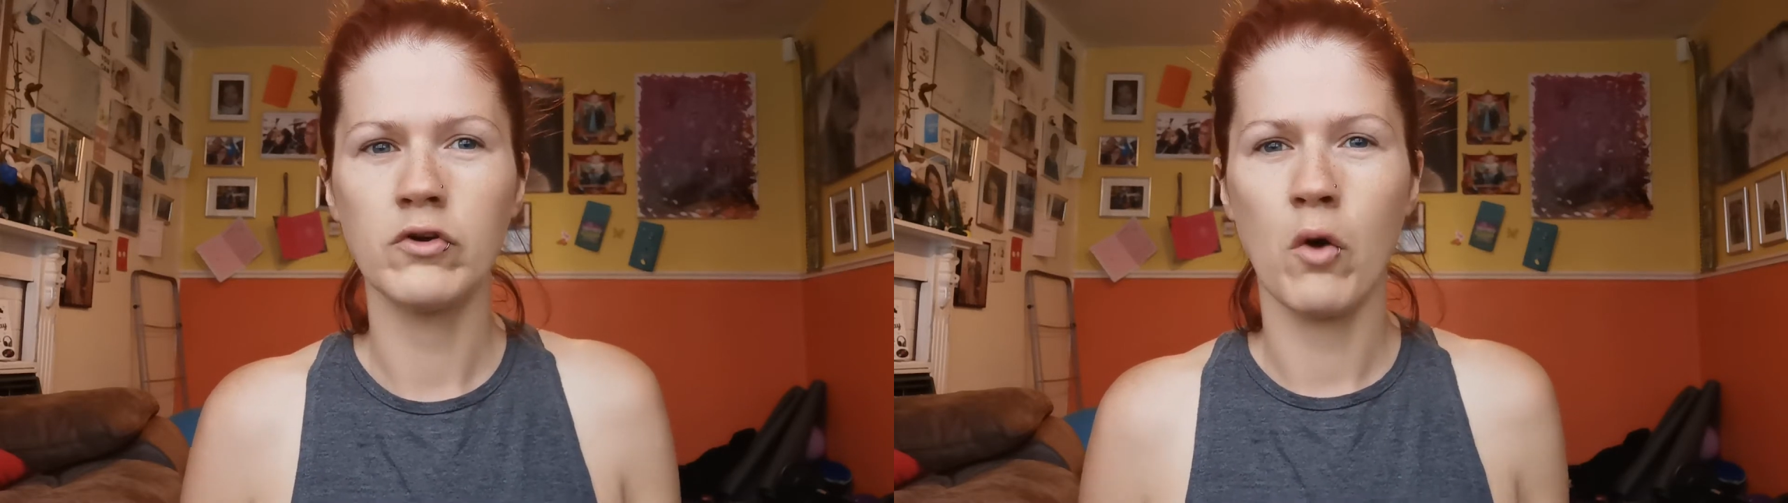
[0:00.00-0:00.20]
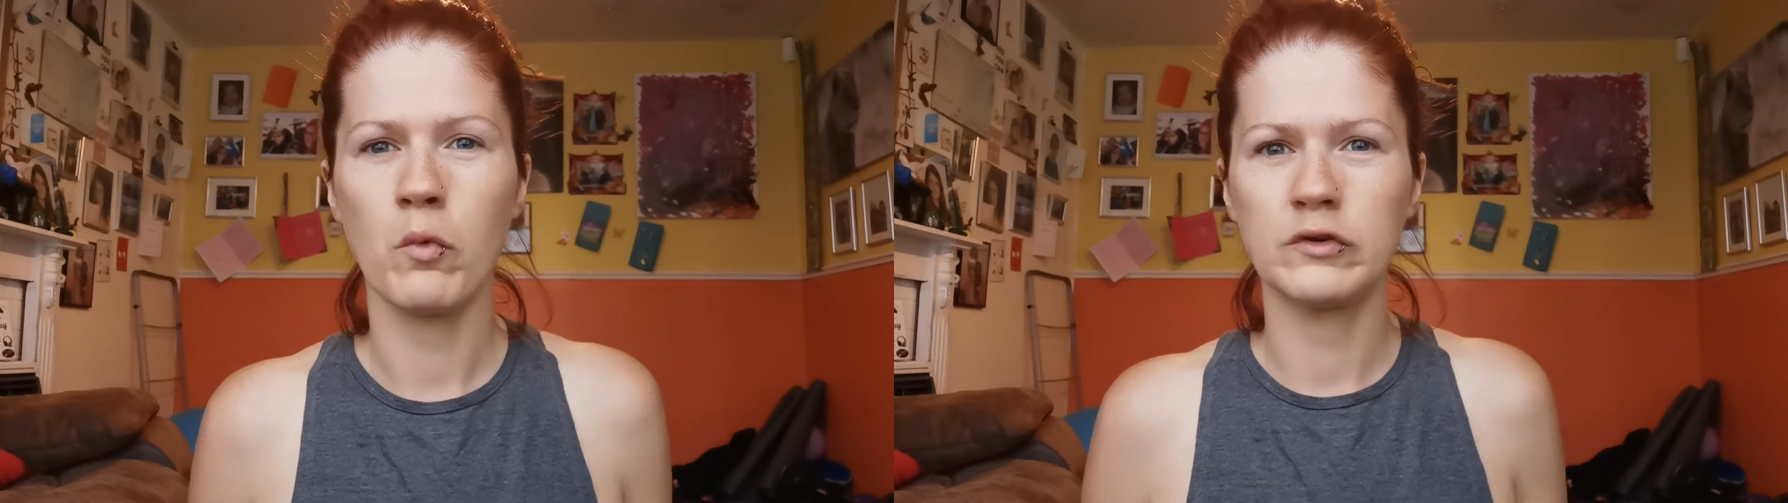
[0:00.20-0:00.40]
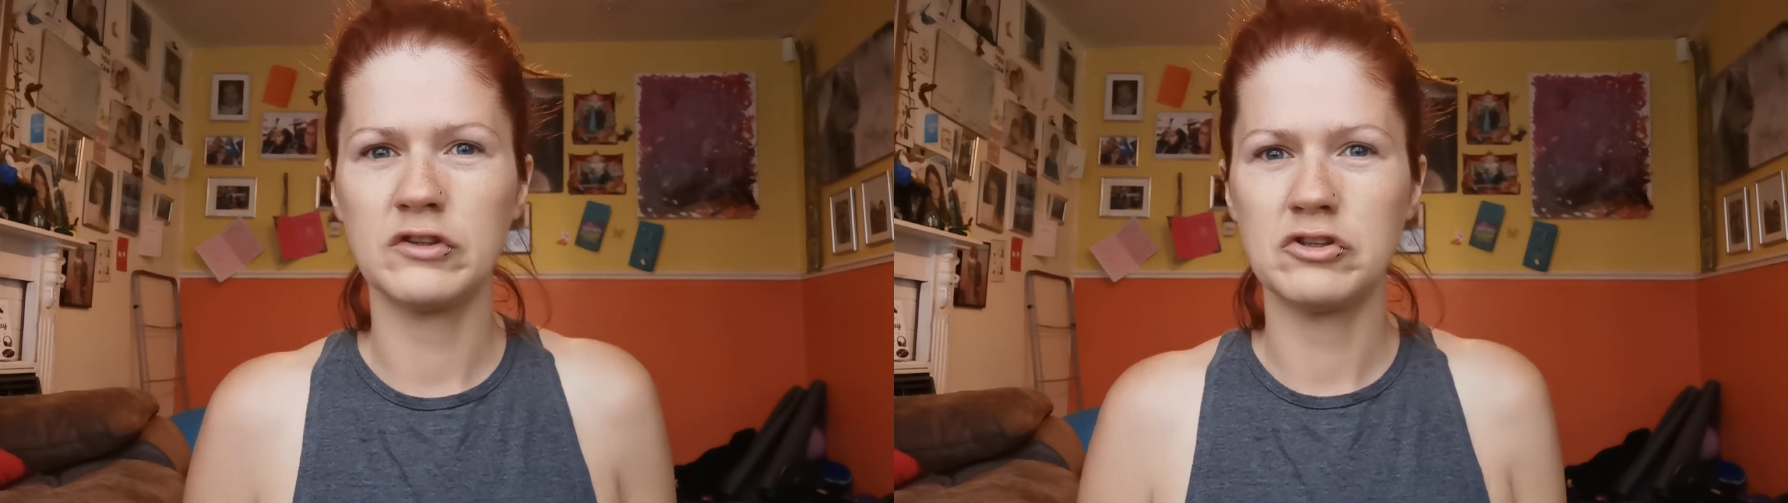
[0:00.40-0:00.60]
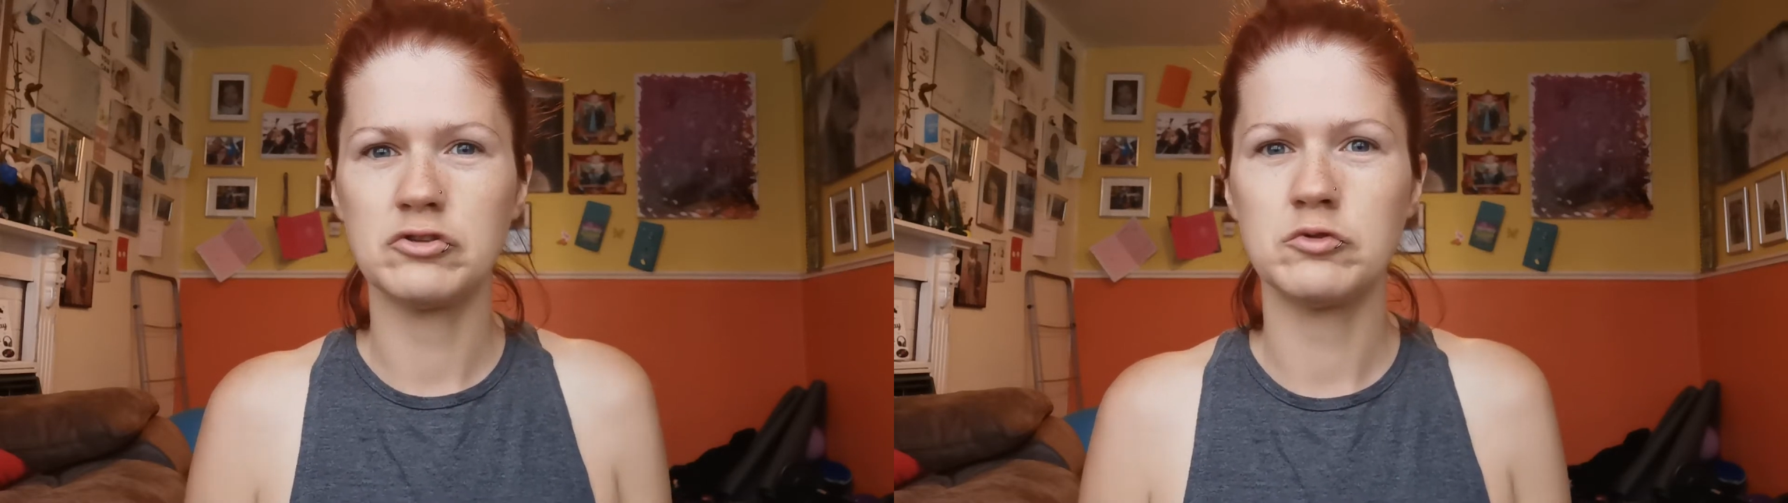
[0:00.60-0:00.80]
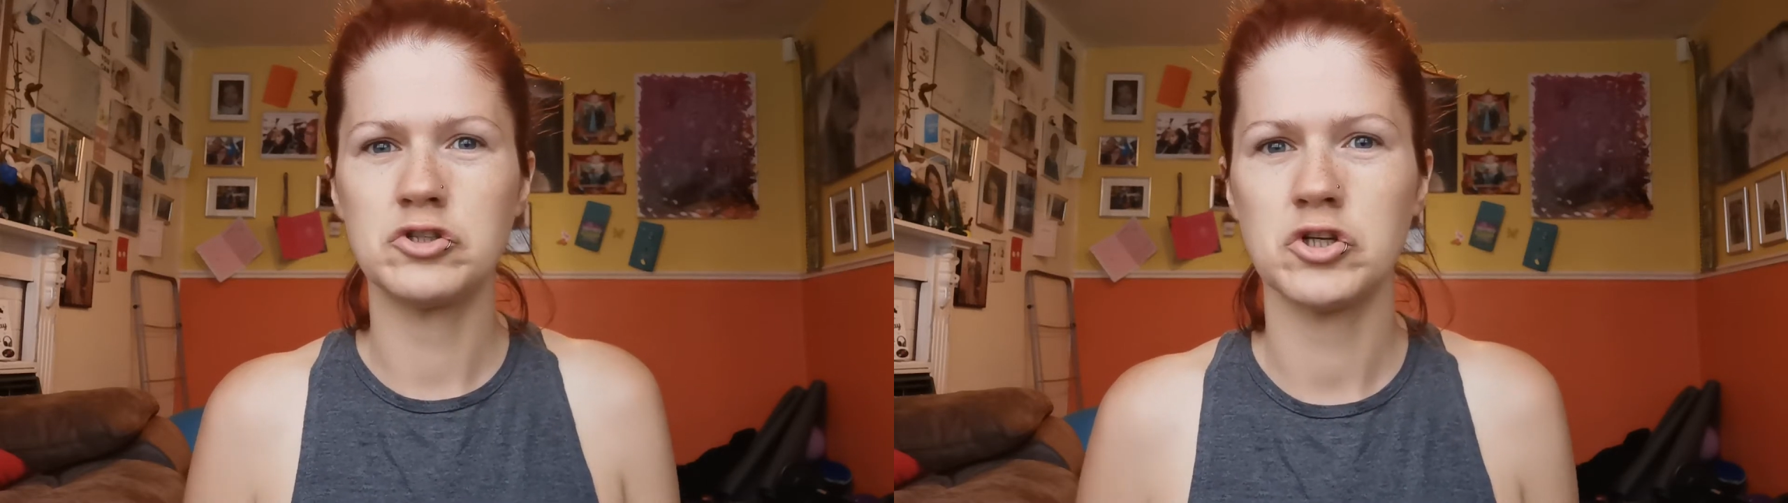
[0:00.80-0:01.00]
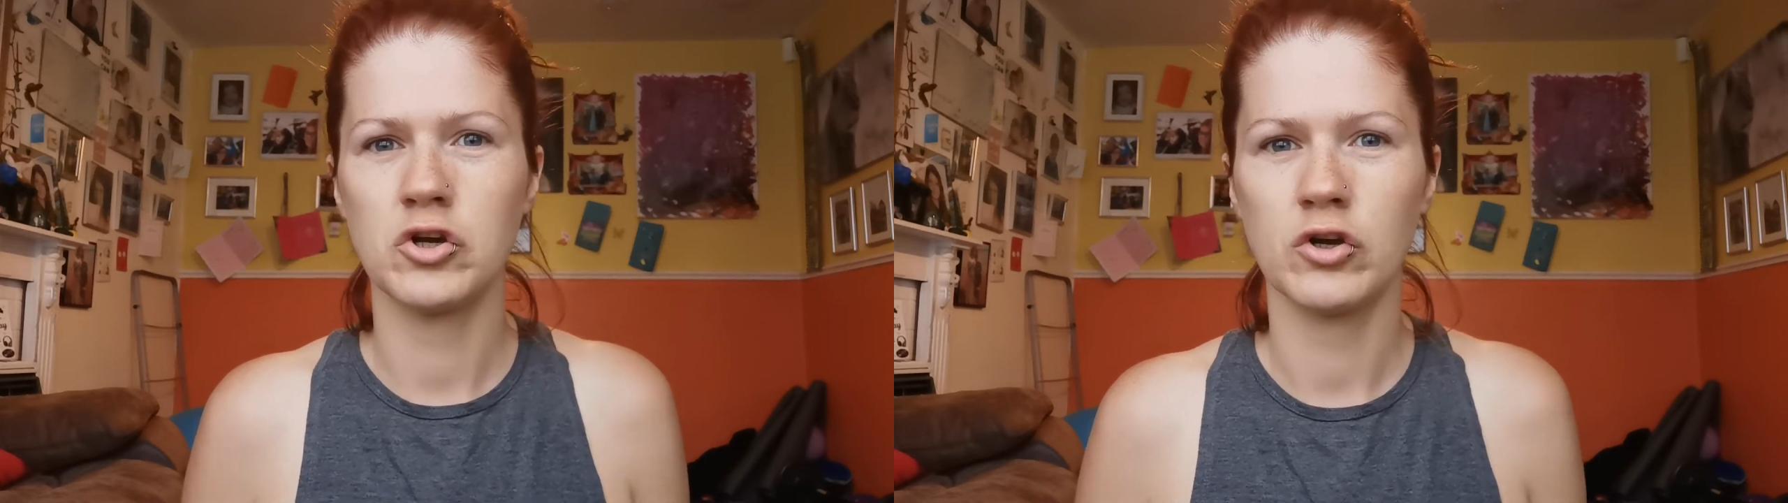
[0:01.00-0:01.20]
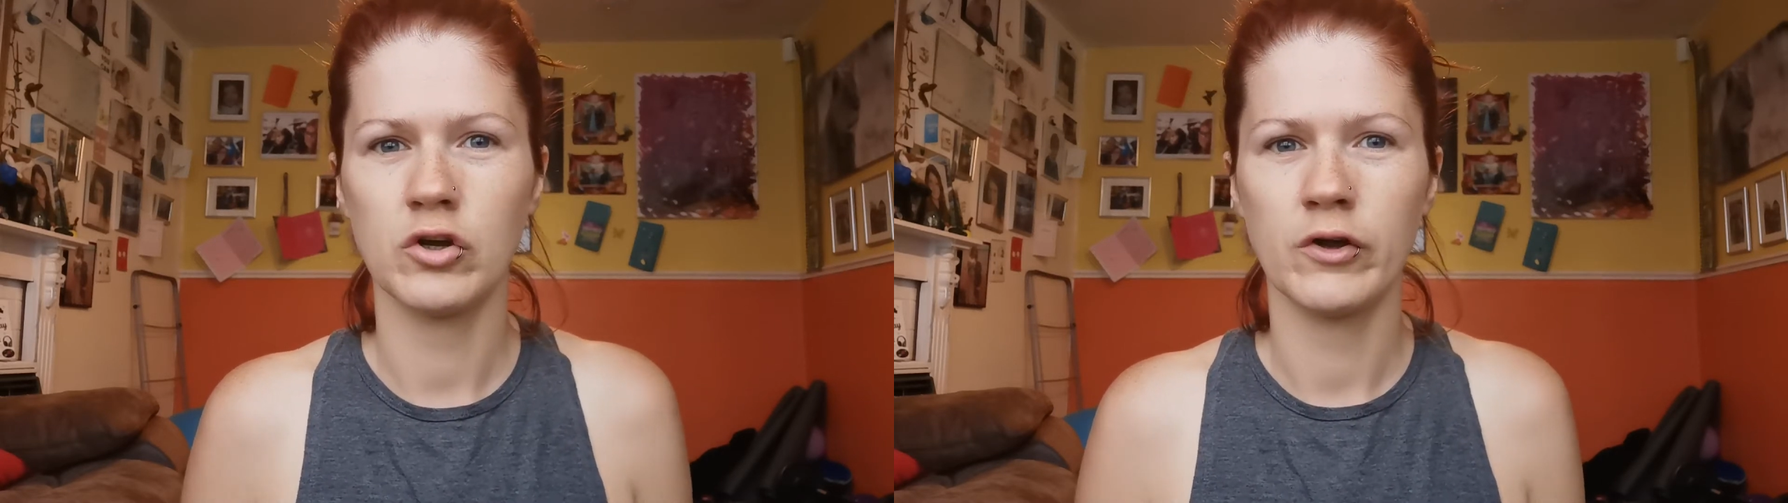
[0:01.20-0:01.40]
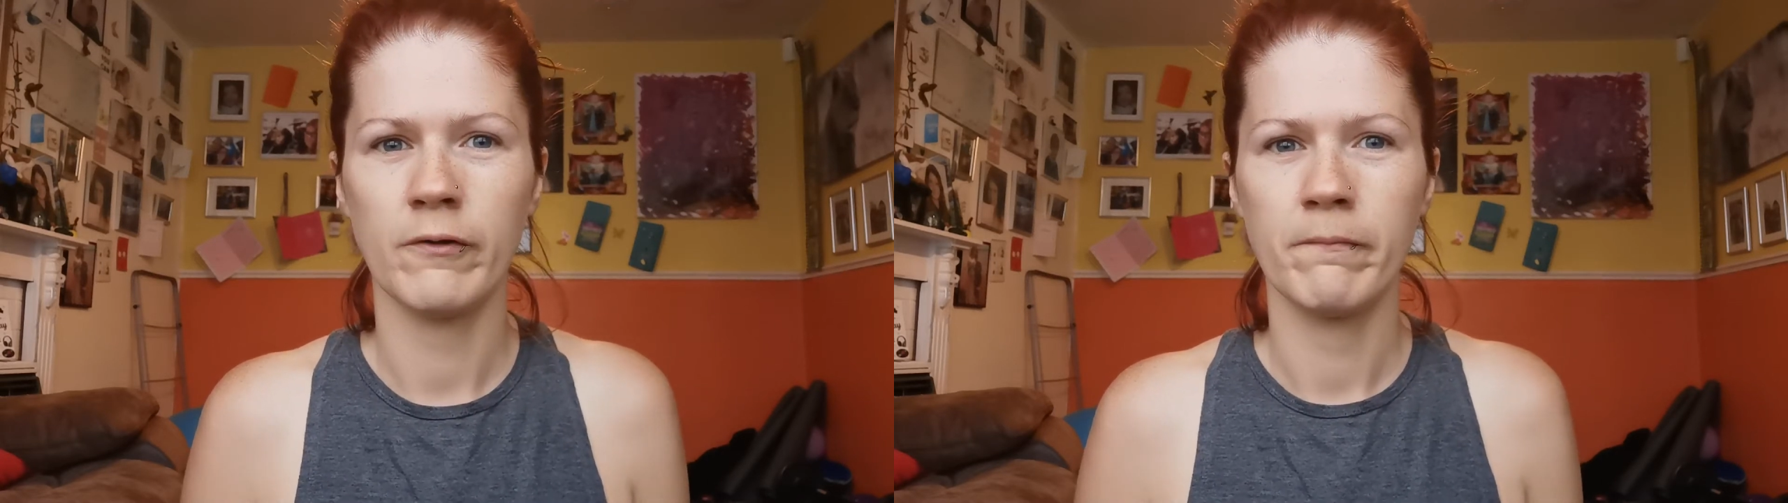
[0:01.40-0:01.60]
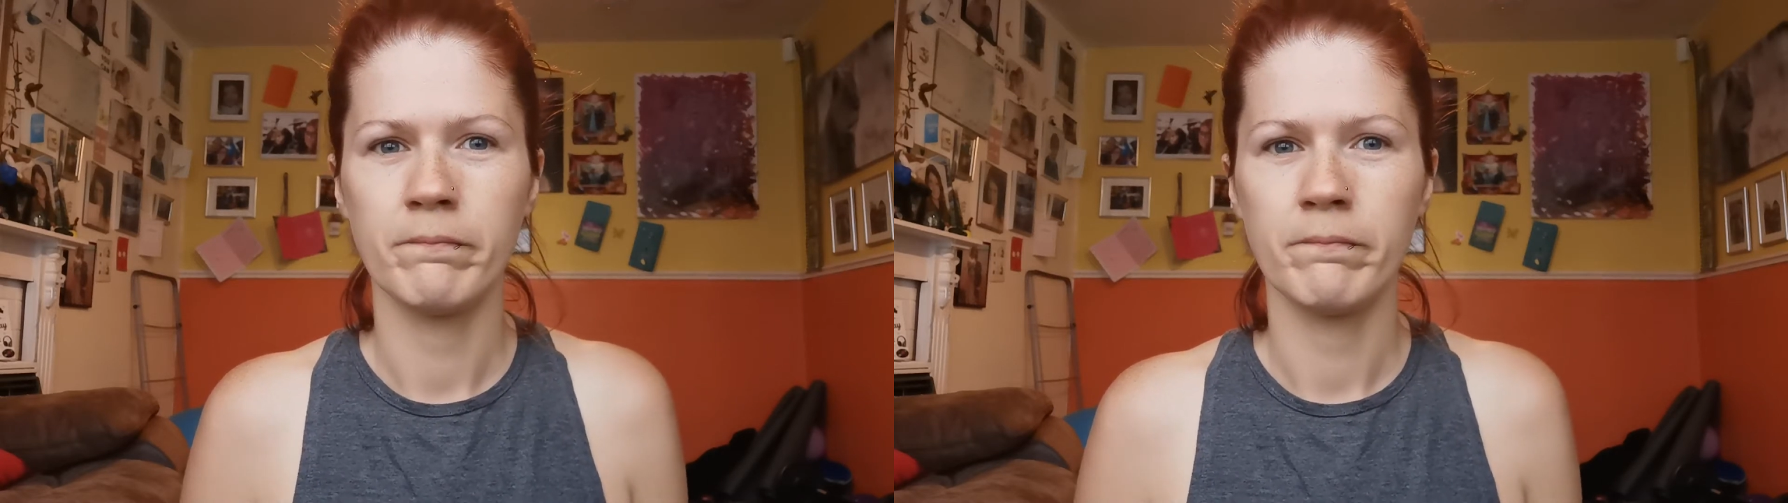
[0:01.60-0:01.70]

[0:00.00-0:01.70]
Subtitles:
not wanting to show